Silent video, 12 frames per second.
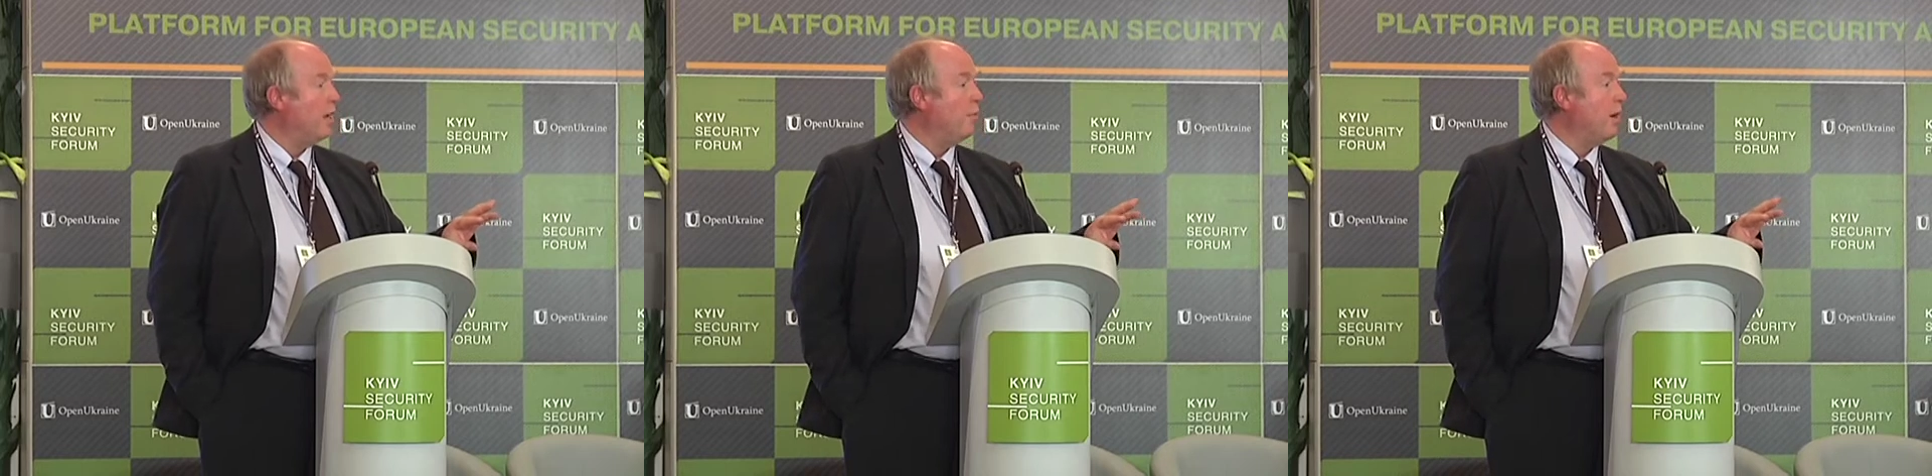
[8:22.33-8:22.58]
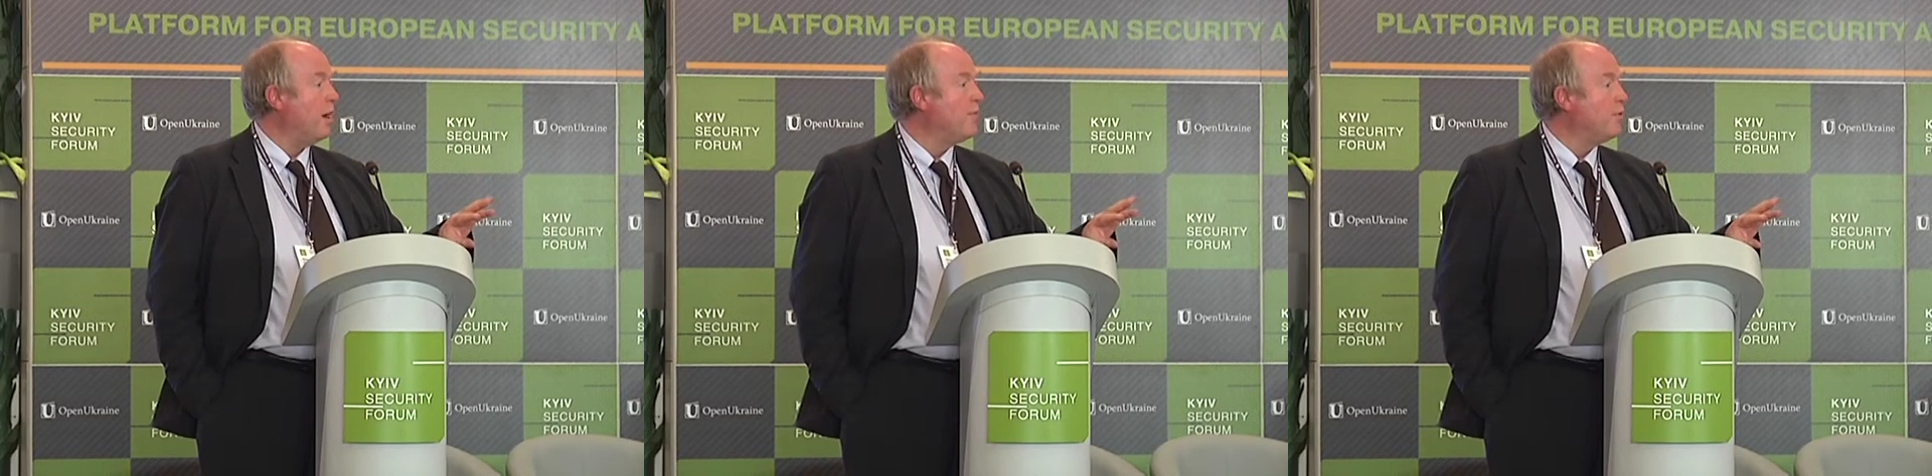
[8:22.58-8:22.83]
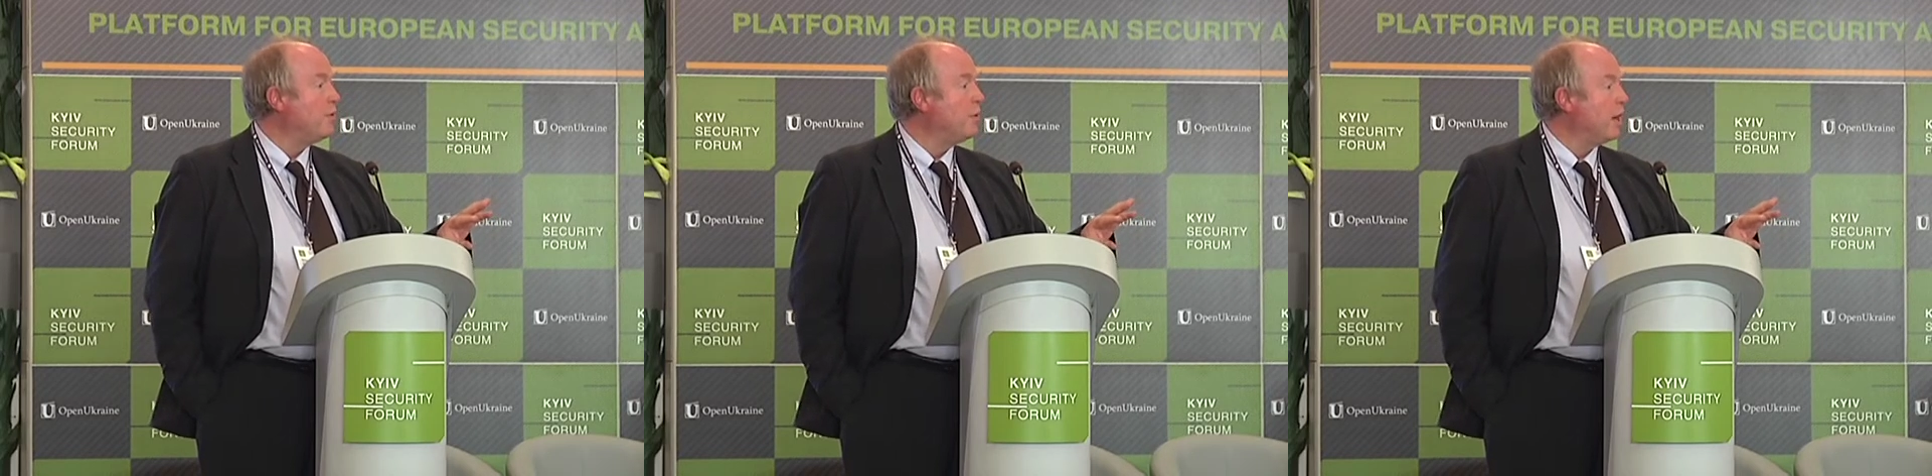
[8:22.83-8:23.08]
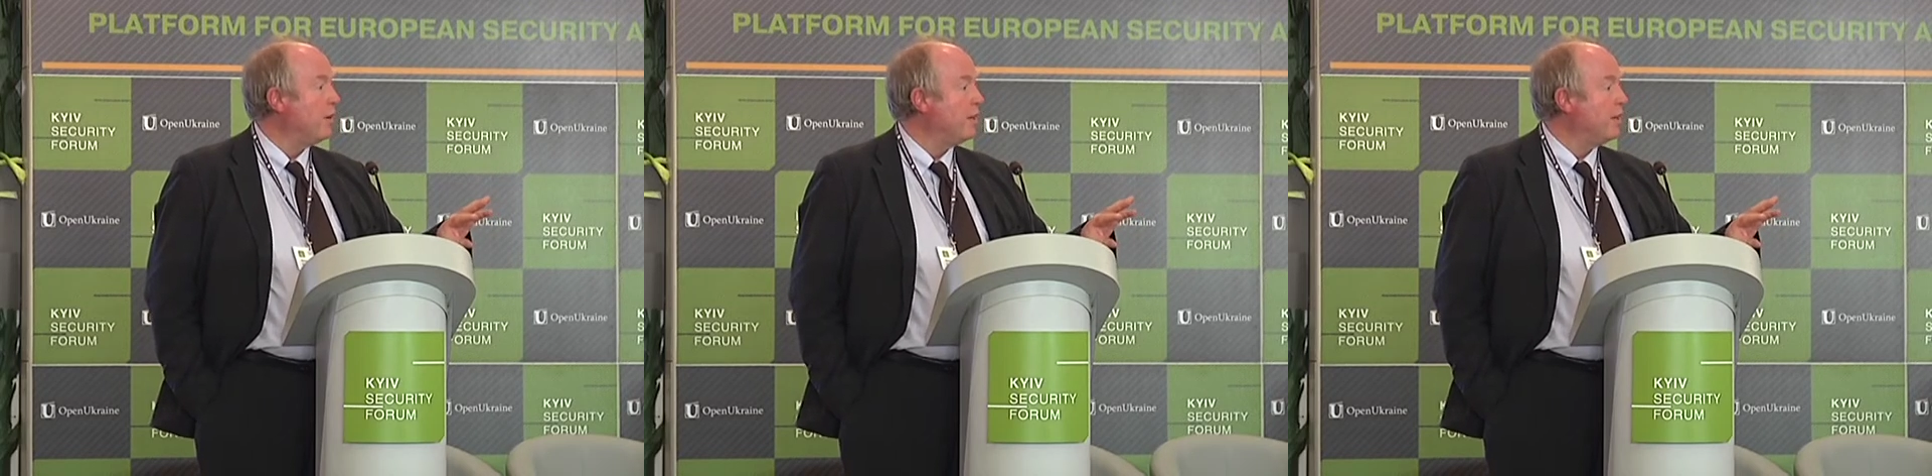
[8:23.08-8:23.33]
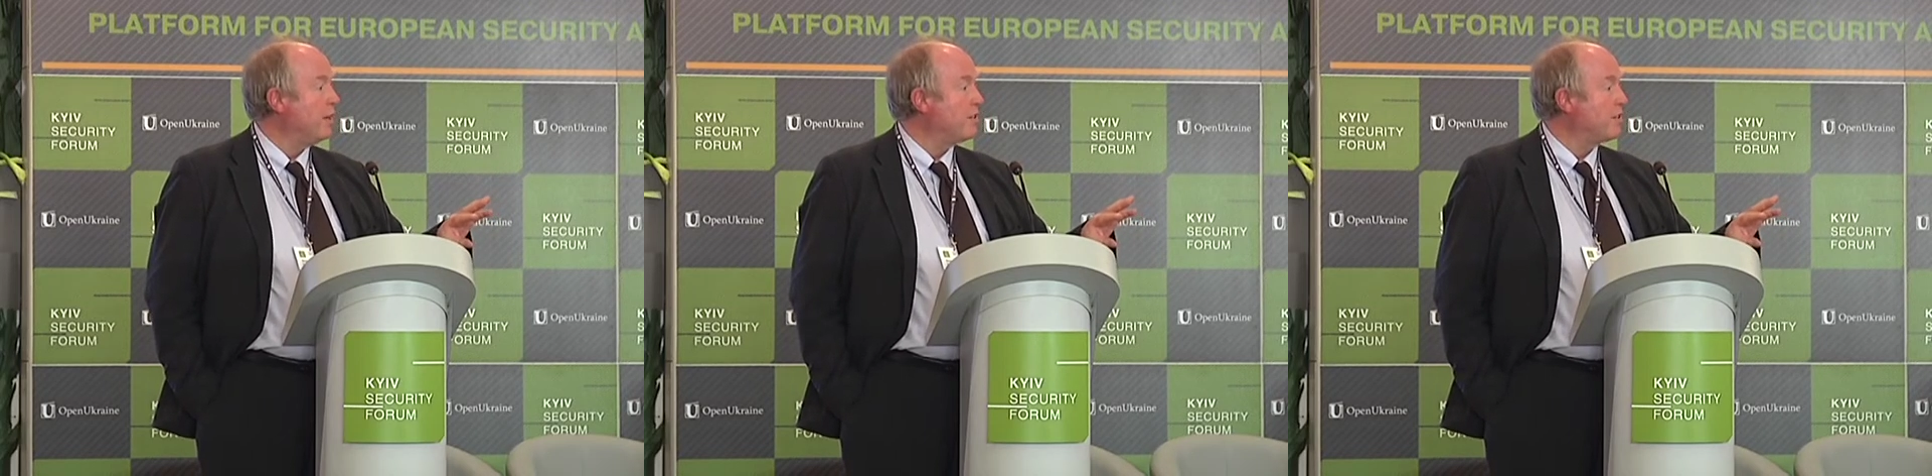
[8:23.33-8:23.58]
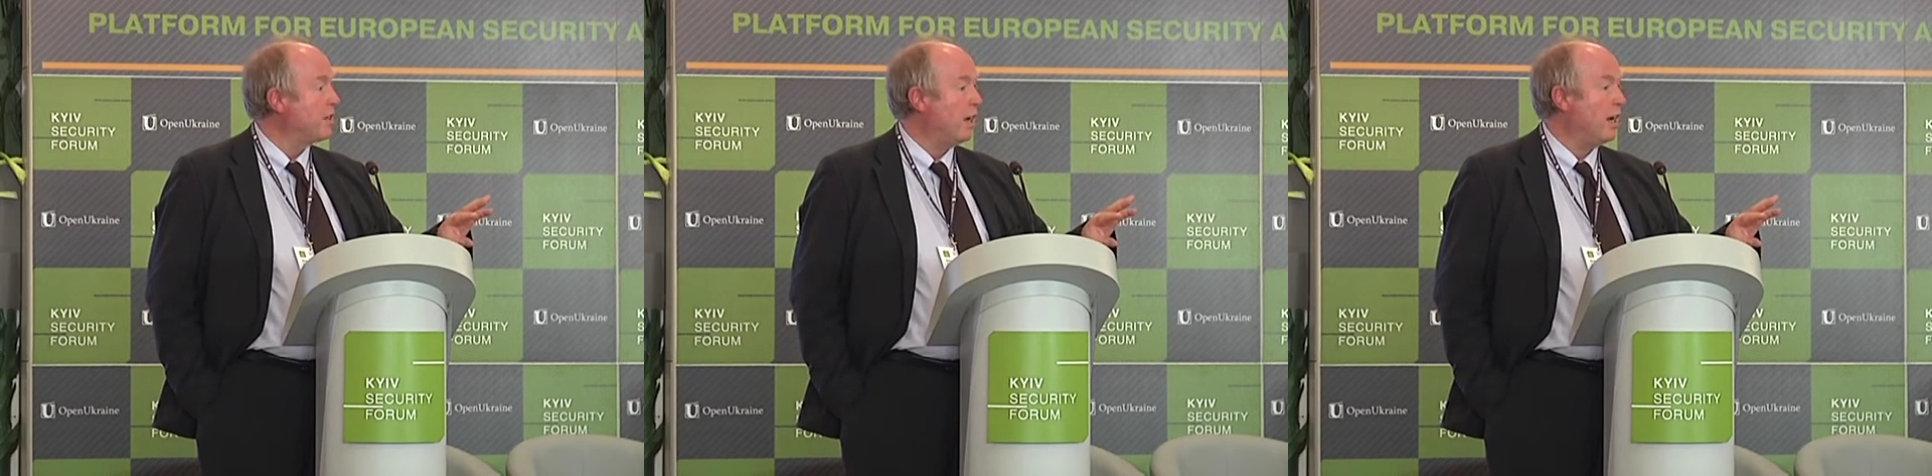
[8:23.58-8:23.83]
Wherever you go in
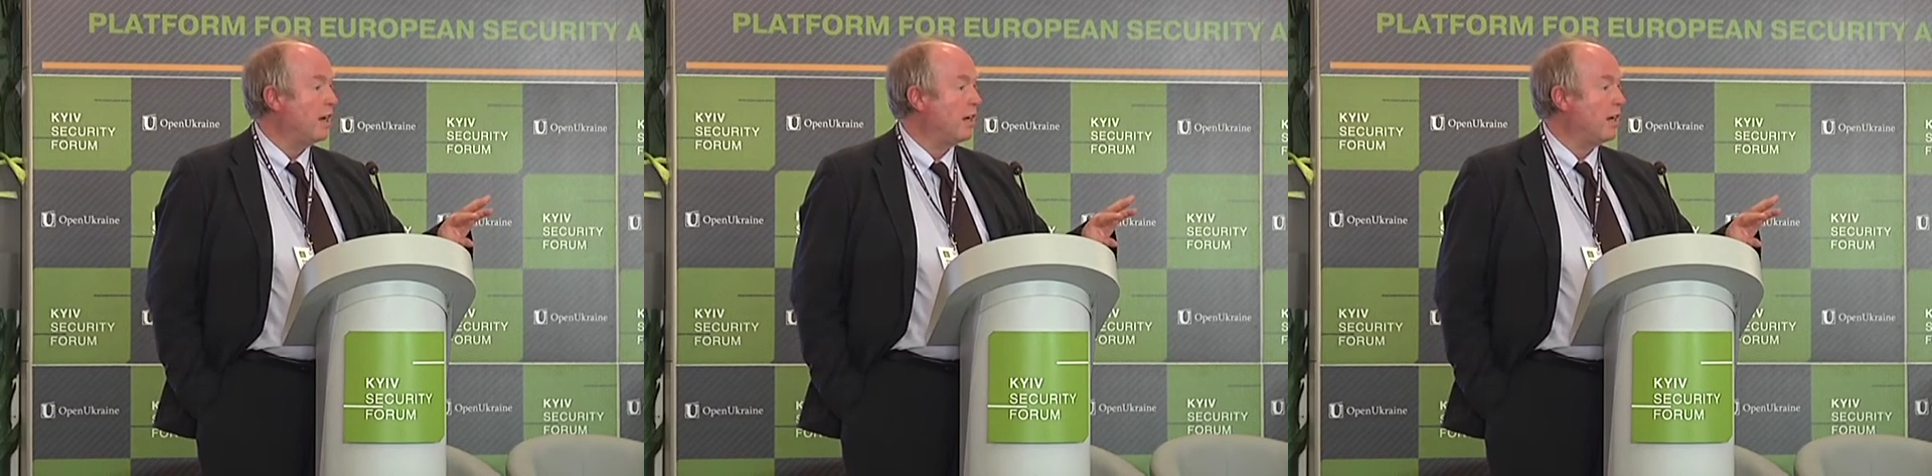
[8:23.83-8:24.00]
these